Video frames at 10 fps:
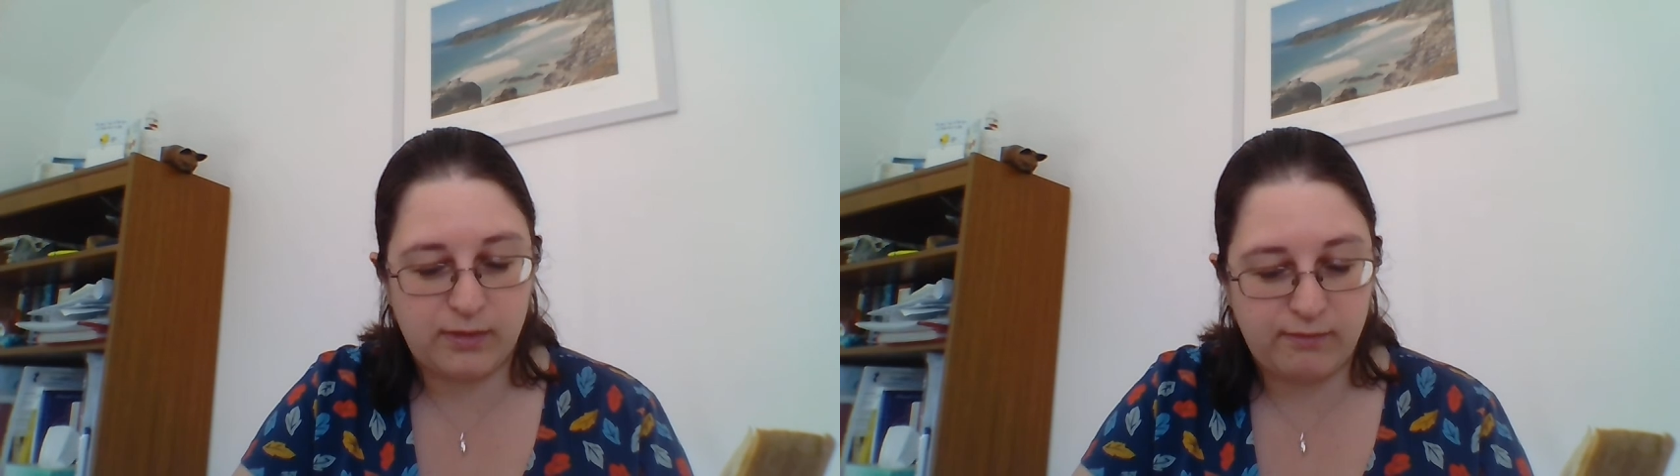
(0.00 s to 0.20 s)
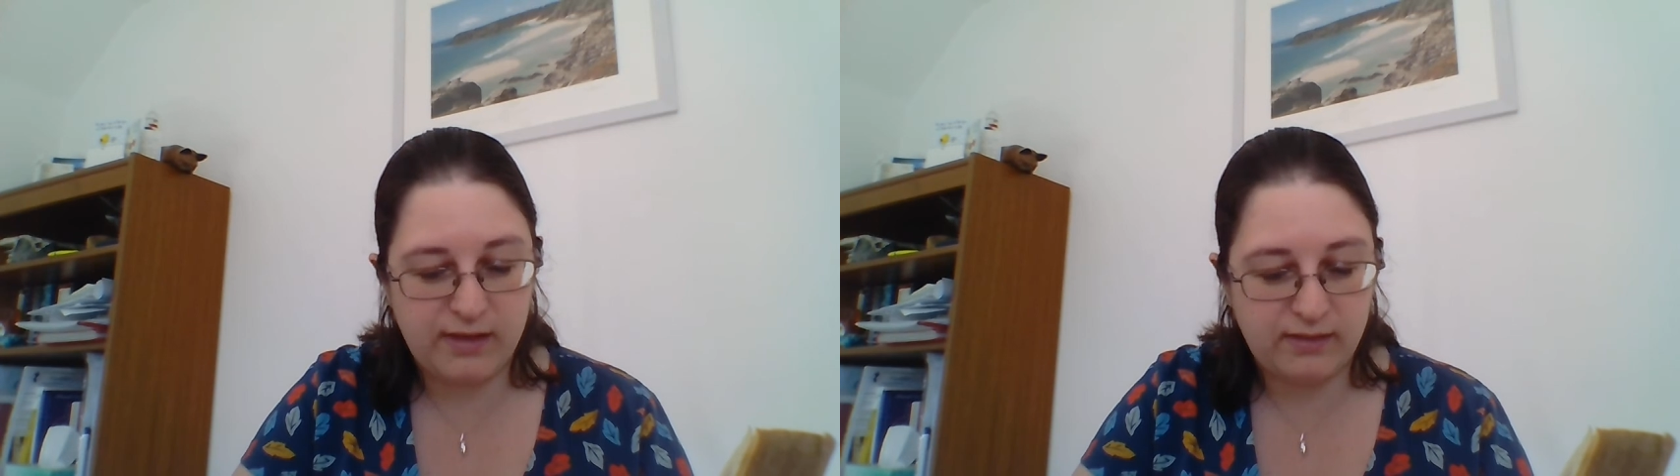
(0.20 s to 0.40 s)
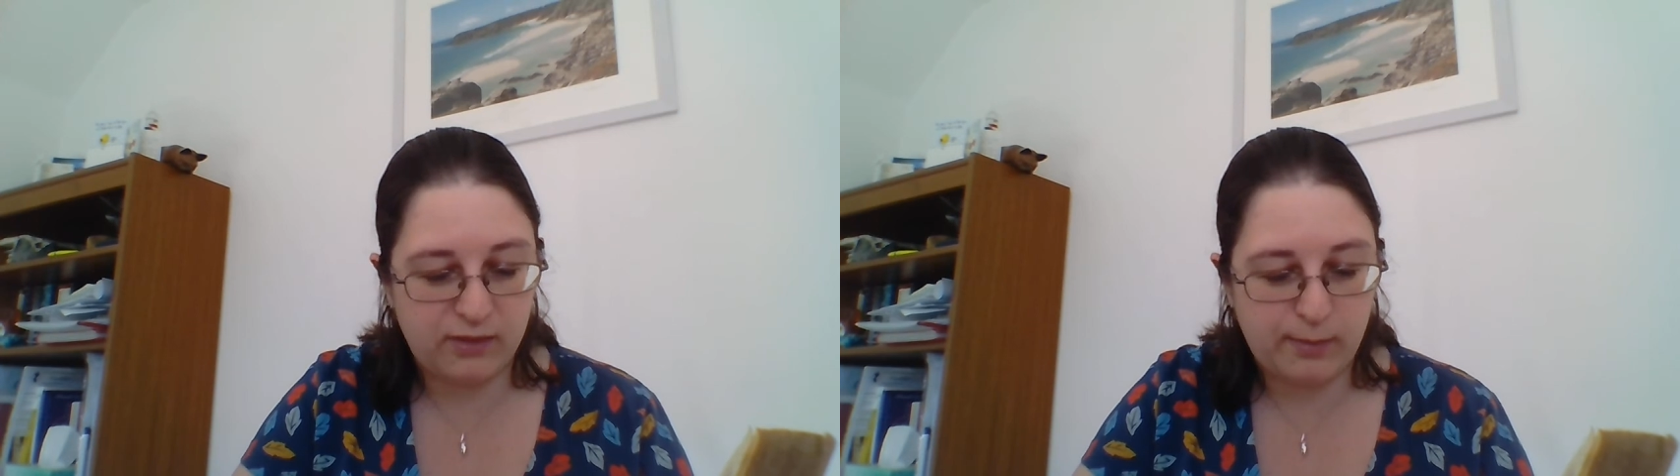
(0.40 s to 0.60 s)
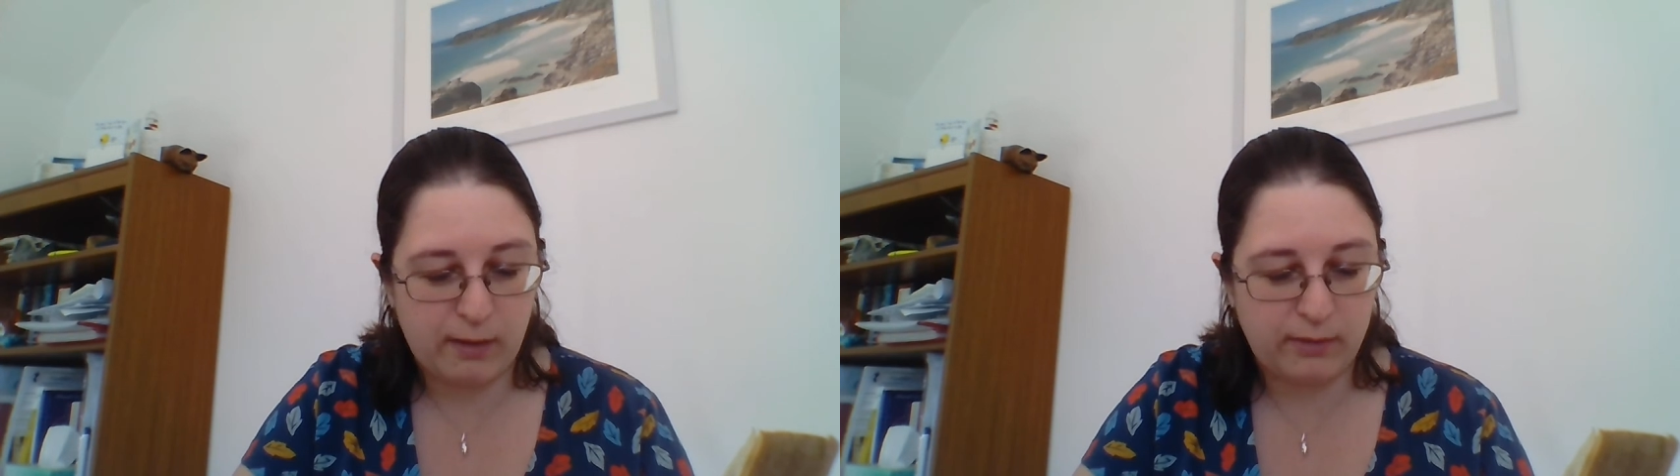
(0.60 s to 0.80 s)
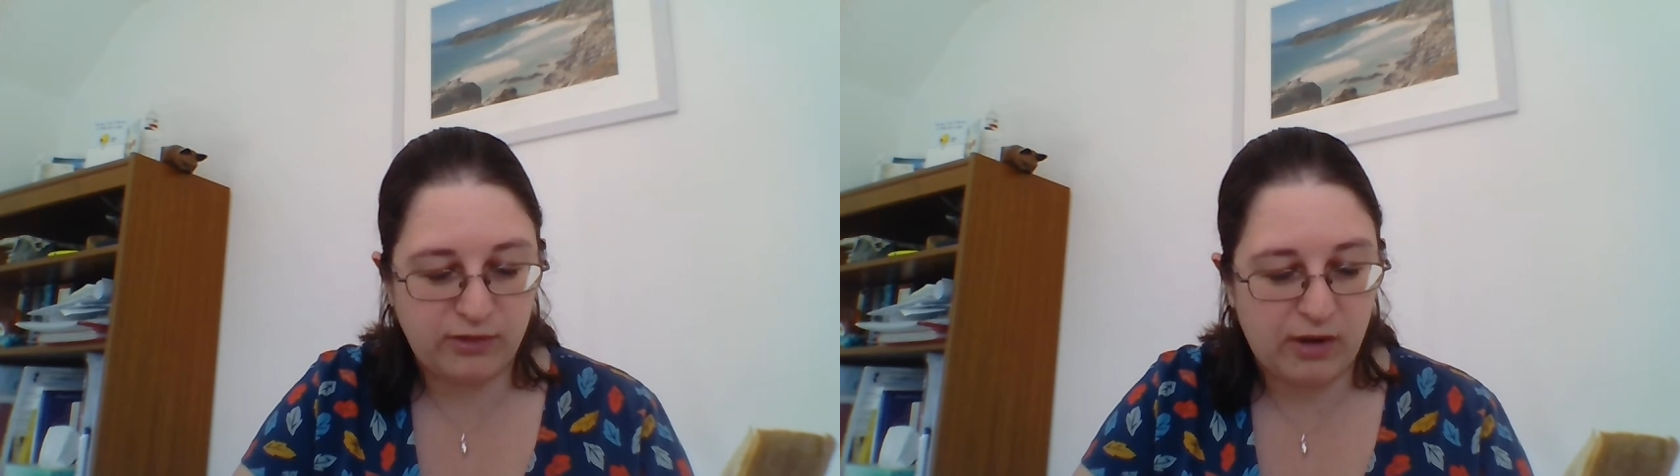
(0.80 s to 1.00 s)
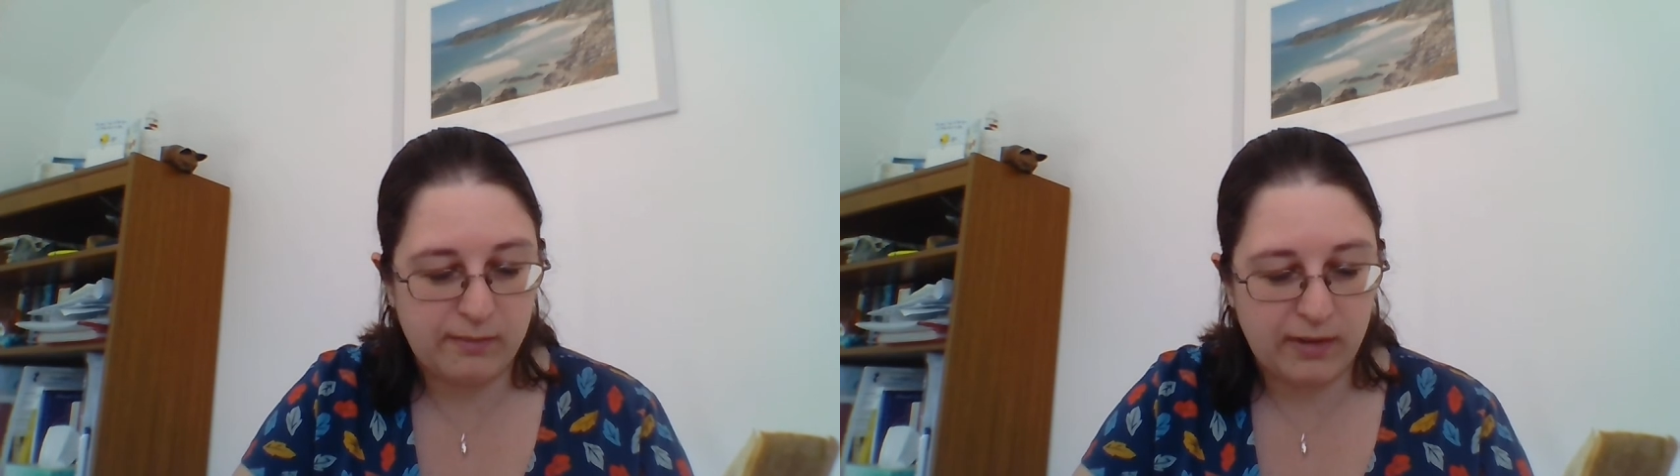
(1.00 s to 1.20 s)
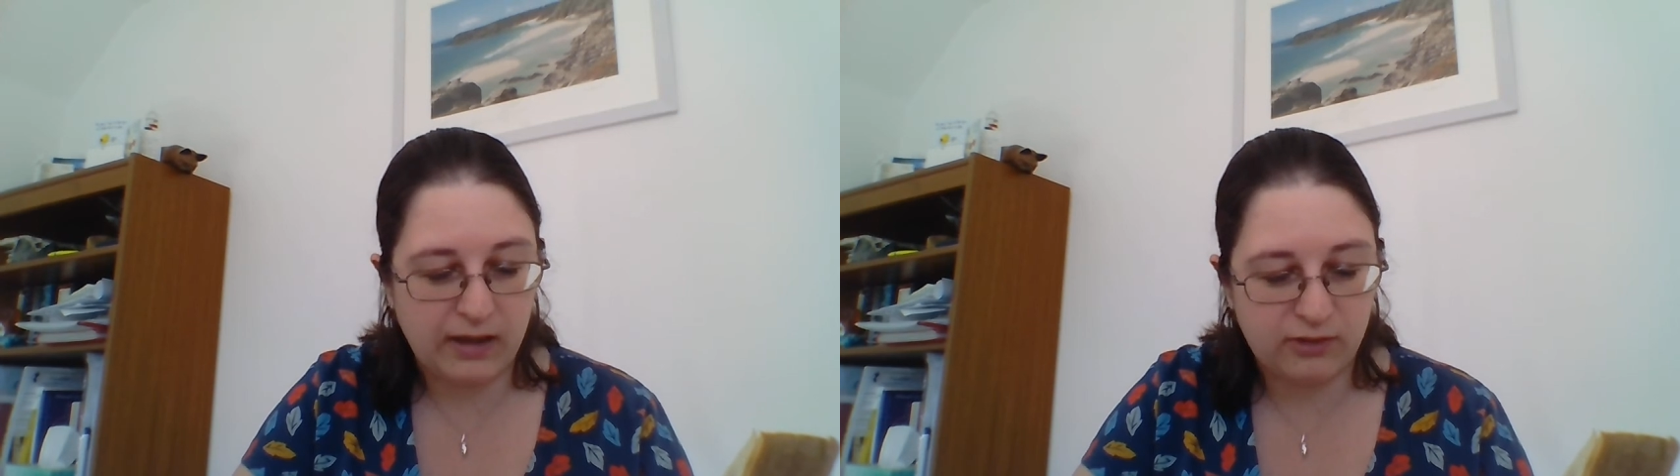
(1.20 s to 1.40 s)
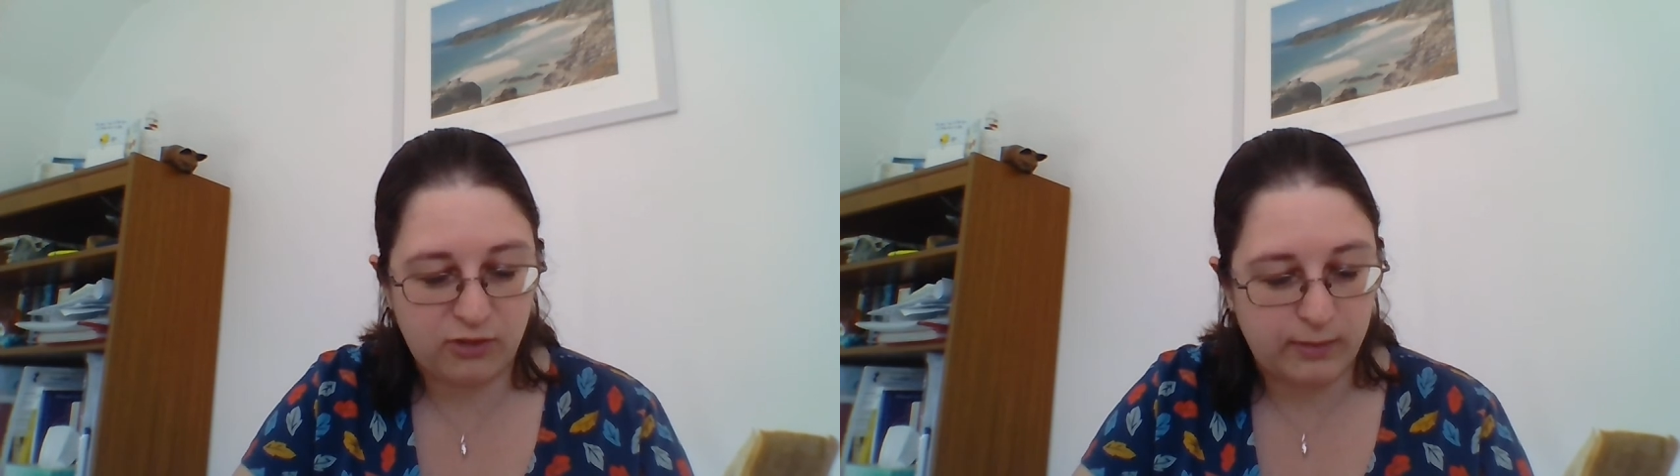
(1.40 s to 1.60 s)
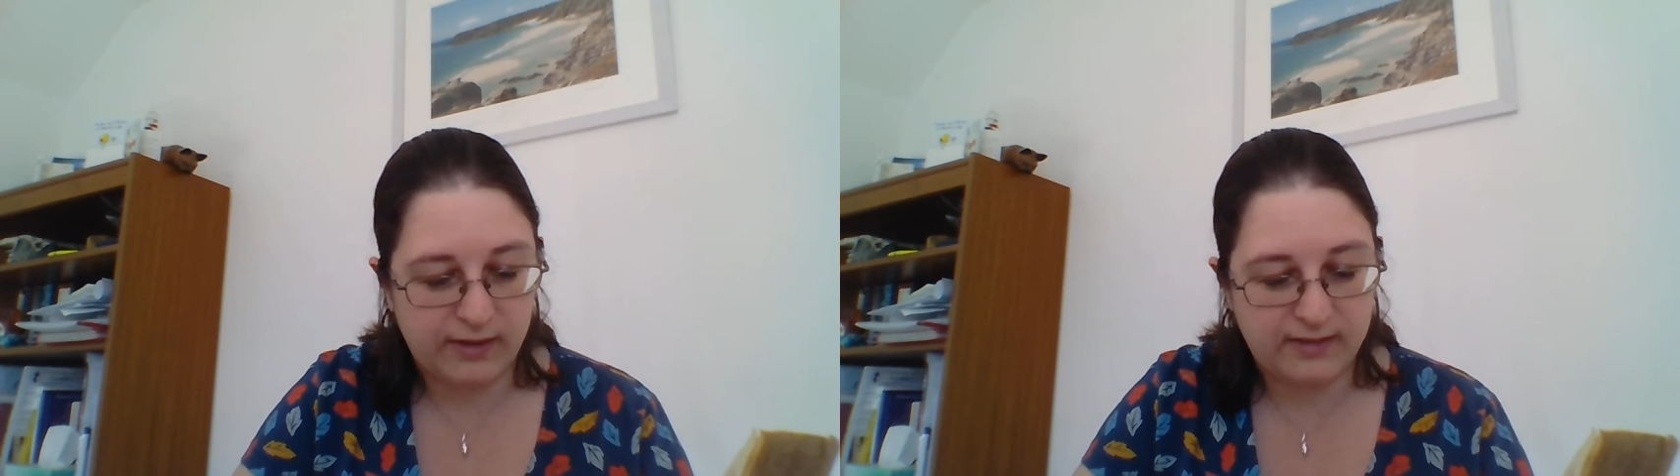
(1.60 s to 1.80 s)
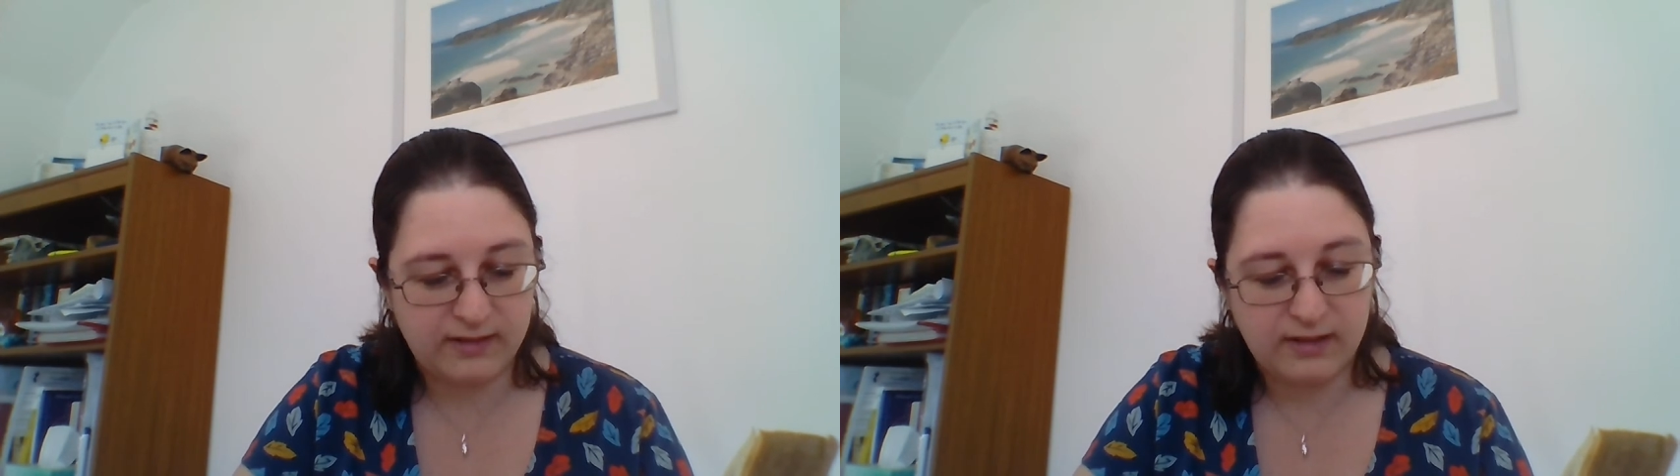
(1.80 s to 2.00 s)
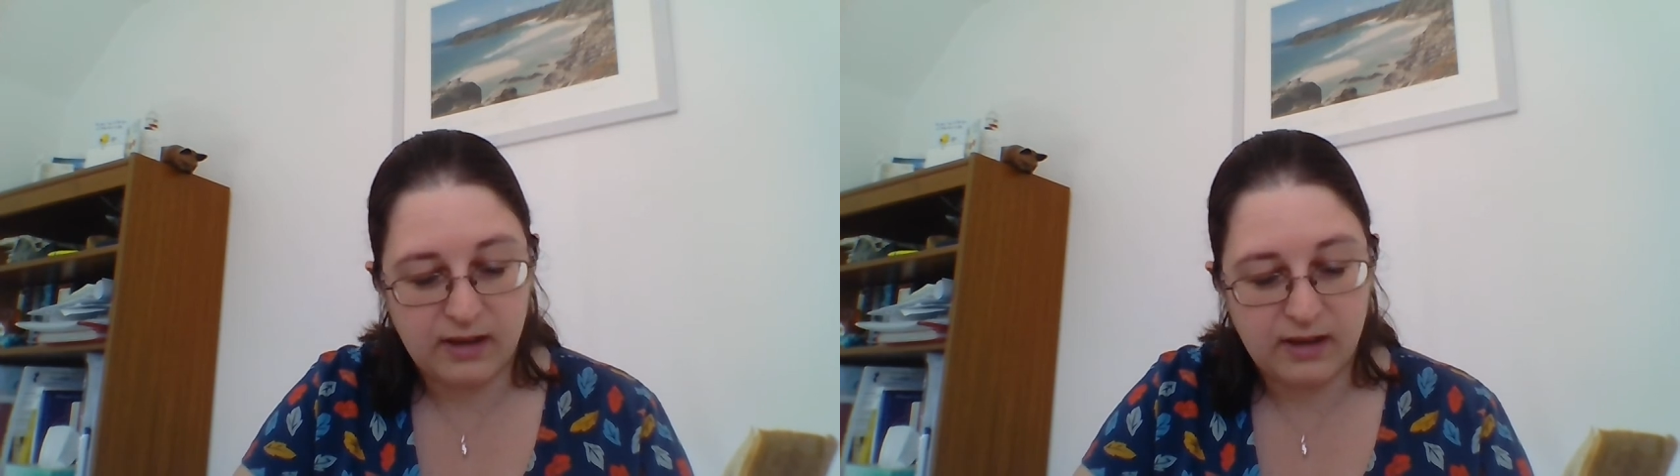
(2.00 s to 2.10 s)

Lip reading: reasons by which I am actuated,